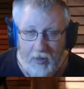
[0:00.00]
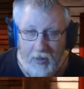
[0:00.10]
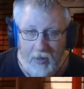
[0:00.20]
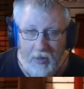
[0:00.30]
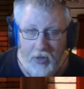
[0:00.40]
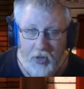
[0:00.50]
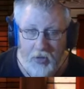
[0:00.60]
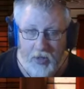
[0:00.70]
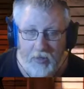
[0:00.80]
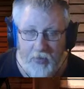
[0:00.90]

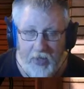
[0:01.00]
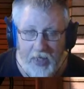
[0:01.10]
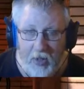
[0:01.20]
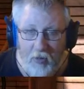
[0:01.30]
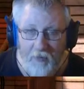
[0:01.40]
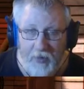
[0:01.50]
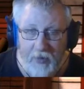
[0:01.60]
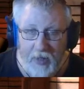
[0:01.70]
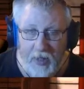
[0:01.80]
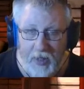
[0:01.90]
enjoy the break off in
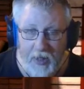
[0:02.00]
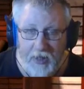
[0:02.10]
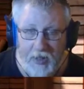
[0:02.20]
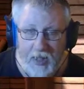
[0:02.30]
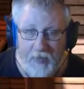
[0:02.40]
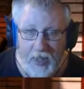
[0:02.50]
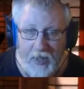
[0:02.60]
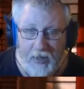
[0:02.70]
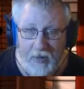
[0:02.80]
this game either.